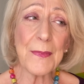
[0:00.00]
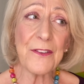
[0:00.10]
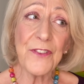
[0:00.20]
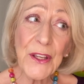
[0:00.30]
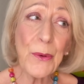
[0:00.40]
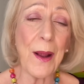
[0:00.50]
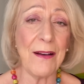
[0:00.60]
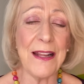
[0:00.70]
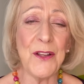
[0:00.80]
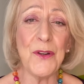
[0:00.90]
figure
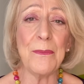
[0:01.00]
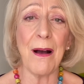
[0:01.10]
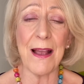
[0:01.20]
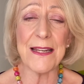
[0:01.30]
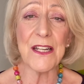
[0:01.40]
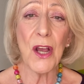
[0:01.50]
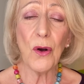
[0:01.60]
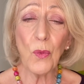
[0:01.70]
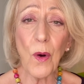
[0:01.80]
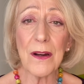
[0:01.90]
out in your mind
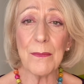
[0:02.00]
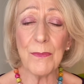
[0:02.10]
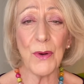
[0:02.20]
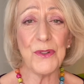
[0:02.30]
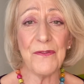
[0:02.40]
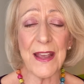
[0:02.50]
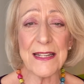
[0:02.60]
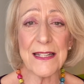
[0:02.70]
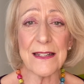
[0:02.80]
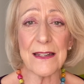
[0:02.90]
what
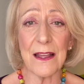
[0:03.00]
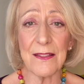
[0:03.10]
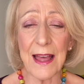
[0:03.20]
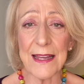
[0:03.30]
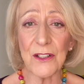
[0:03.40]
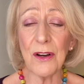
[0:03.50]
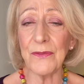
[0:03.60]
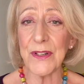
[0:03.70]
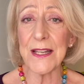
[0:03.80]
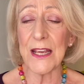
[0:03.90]
motivated that
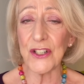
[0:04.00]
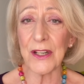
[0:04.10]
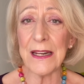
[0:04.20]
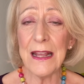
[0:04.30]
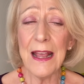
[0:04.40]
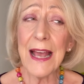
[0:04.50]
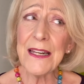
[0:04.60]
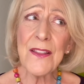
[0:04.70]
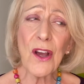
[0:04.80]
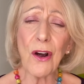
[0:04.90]
conversation. And
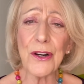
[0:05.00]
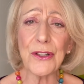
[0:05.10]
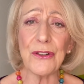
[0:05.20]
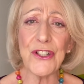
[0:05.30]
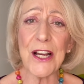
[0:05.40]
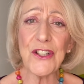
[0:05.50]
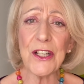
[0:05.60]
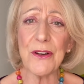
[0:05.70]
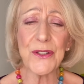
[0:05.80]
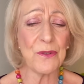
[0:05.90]
in the article, she actually
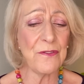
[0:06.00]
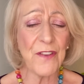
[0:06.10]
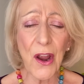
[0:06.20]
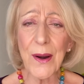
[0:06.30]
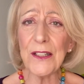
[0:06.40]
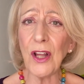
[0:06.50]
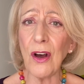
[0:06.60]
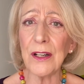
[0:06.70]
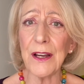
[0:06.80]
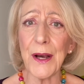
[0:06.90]
goes through a very
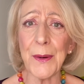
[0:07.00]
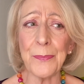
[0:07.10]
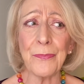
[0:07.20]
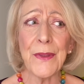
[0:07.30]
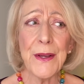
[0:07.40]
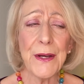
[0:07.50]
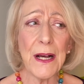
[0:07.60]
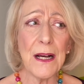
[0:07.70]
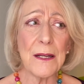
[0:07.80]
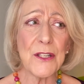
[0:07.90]
long um,
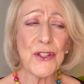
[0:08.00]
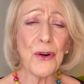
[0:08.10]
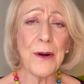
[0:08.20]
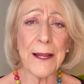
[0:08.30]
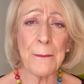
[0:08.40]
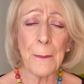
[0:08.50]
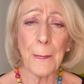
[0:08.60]
uh, story.